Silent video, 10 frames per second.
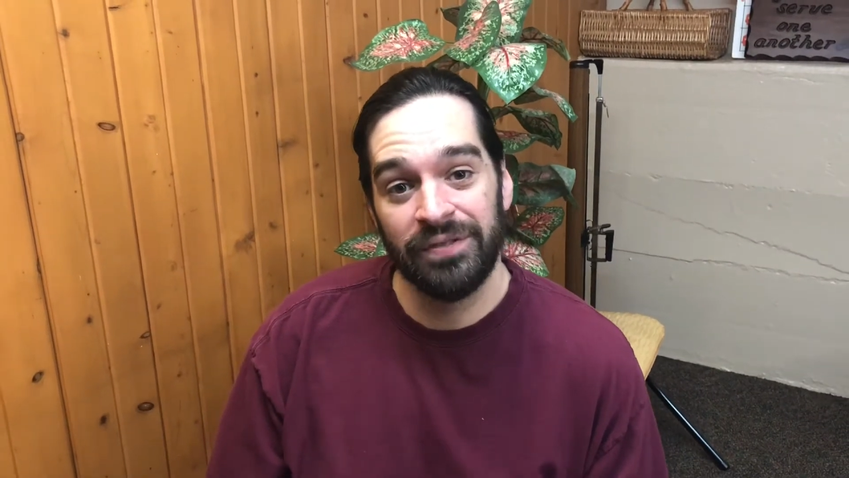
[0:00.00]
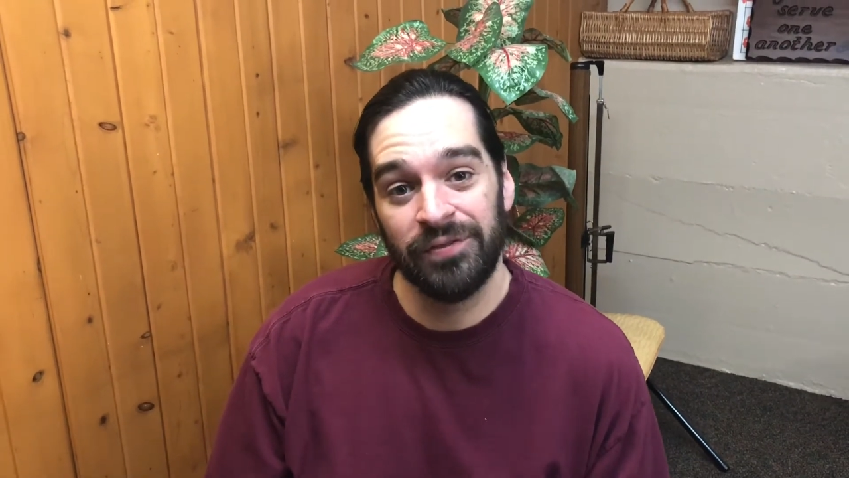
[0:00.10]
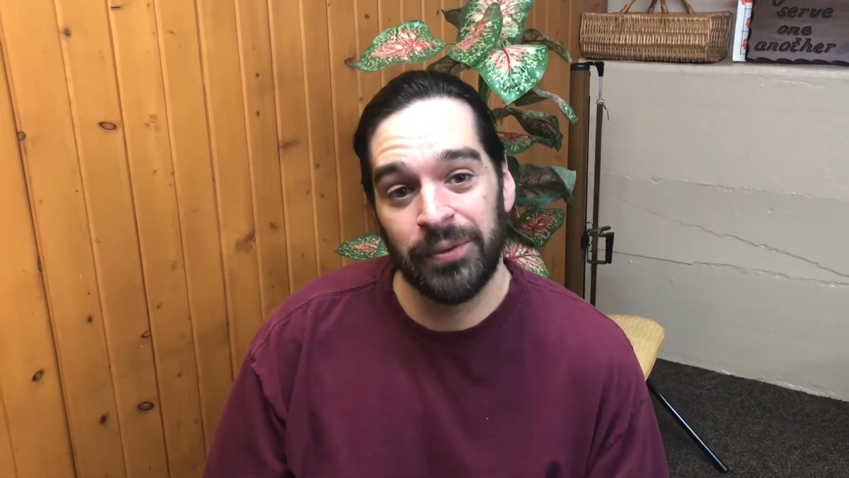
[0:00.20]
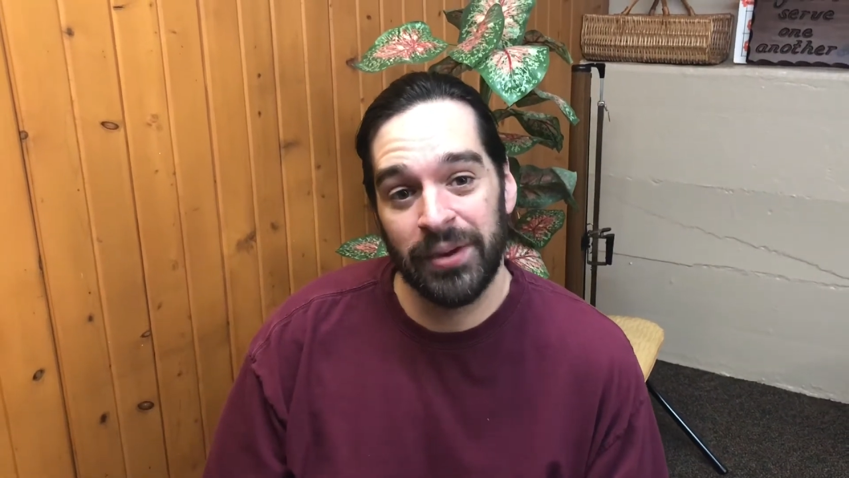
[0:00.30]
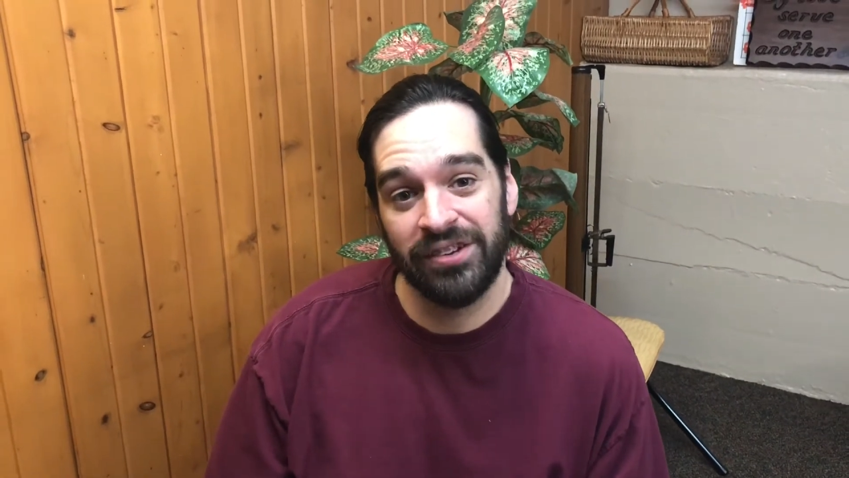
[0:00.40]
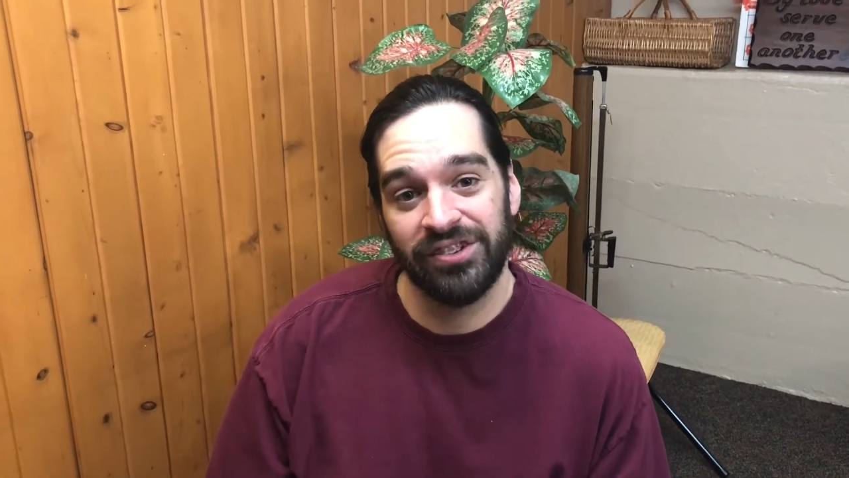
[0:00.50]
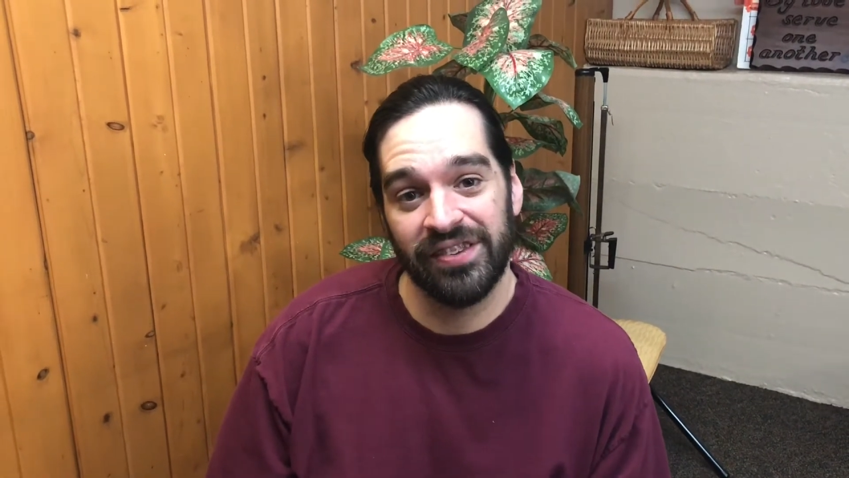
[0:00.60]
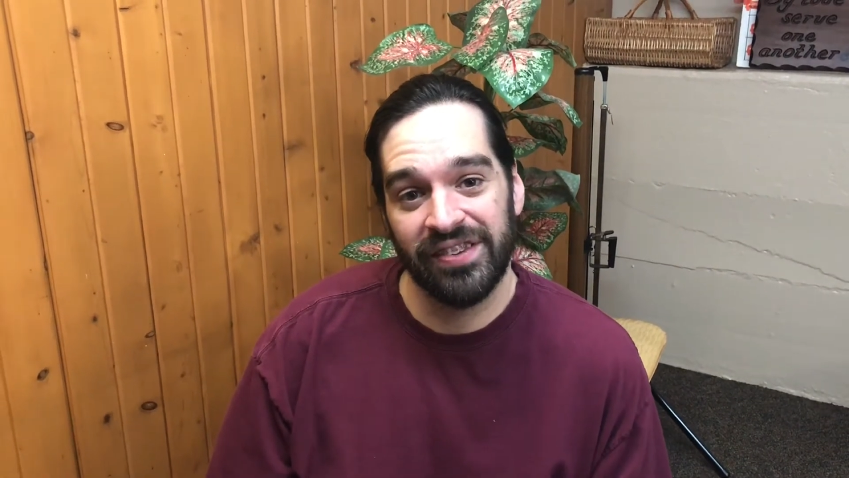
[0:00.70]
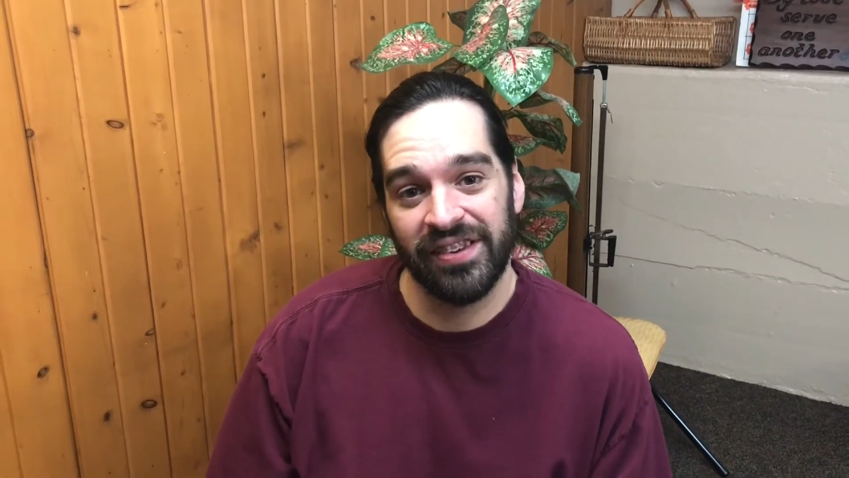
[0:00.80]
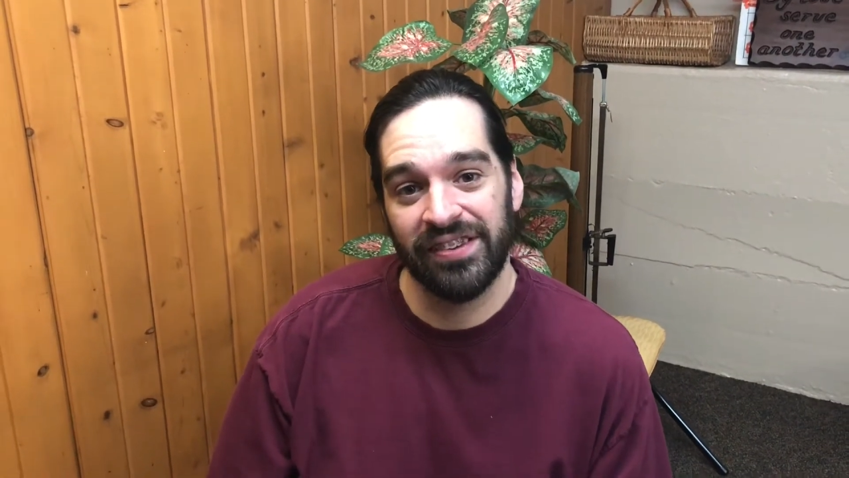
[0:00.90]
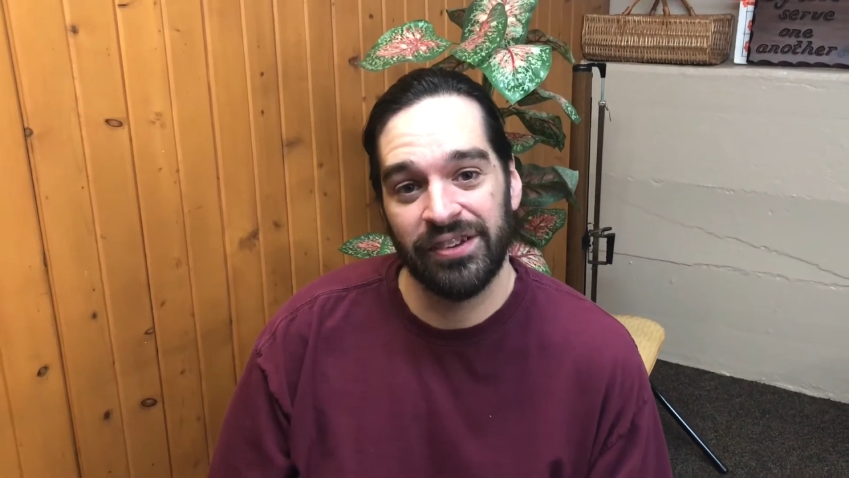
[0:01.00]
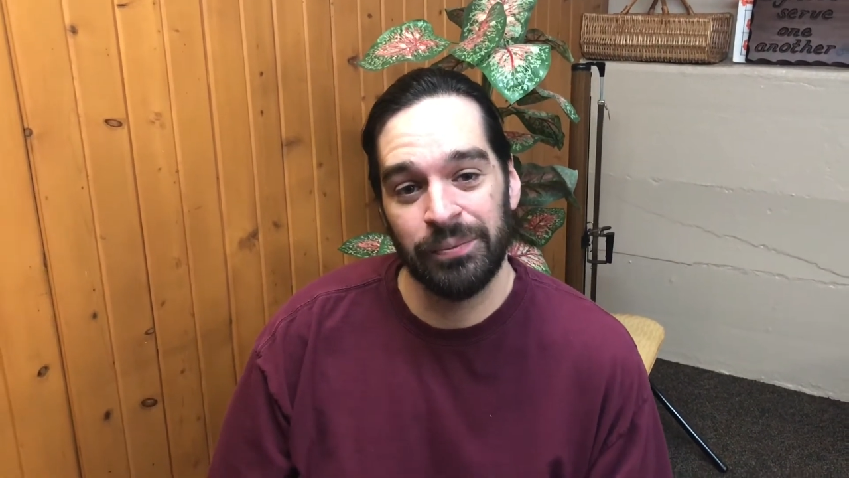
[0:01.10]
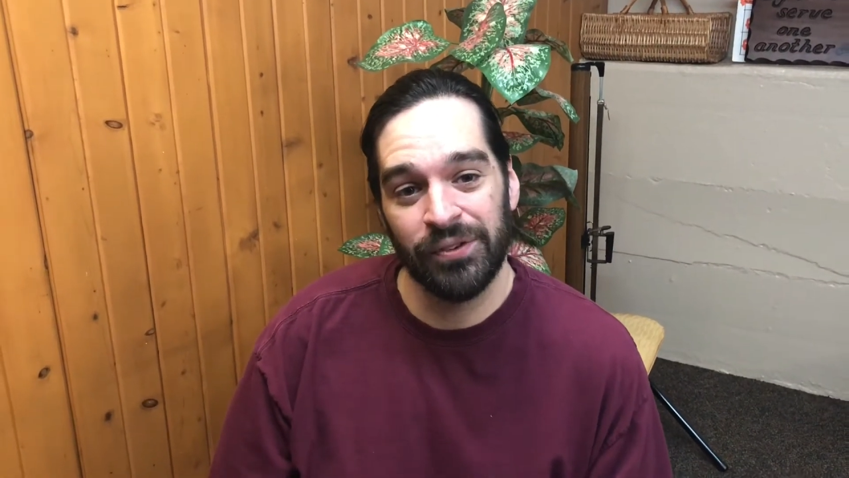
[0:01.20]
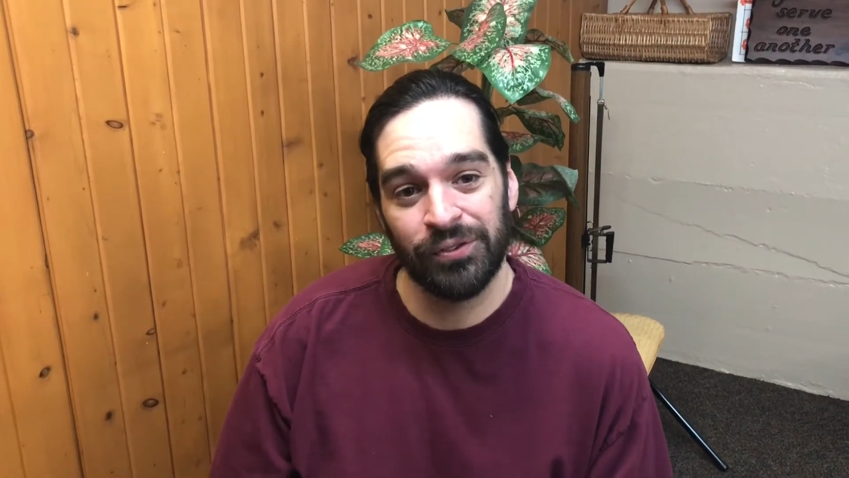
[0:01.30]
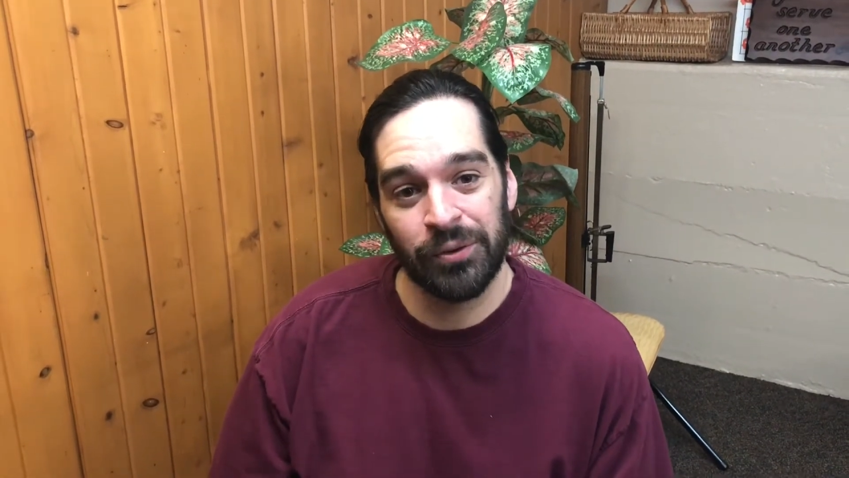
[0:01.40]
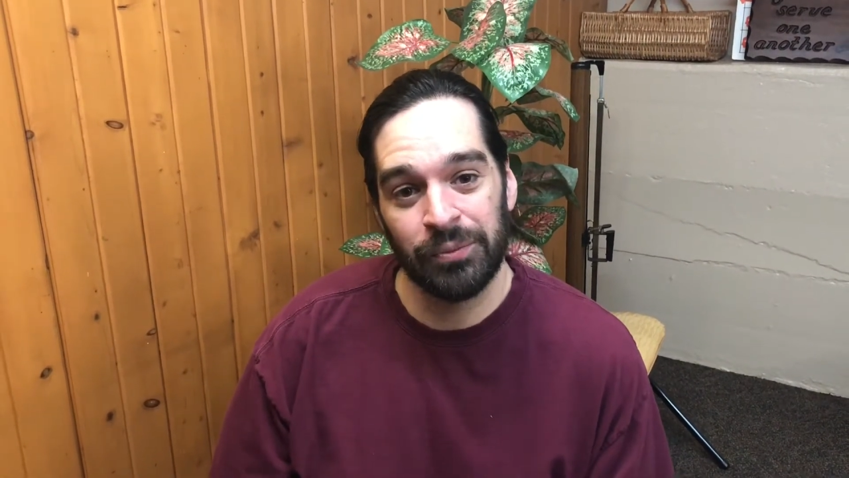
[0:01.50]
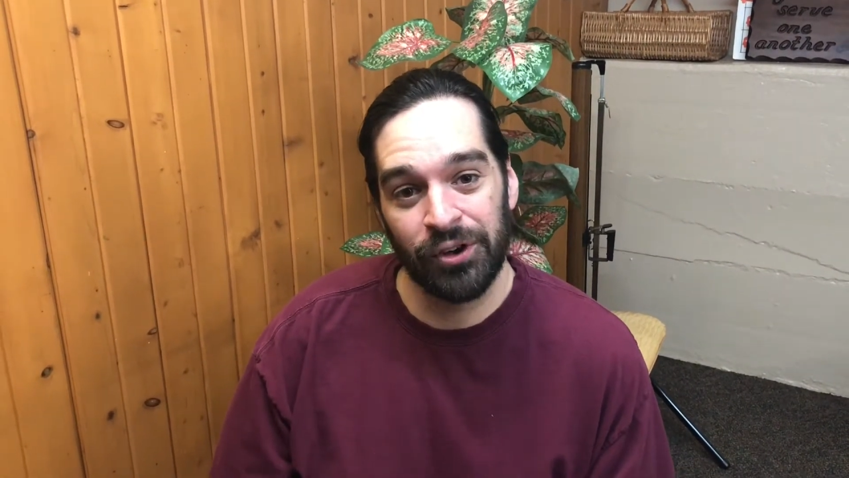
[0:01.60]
information systems from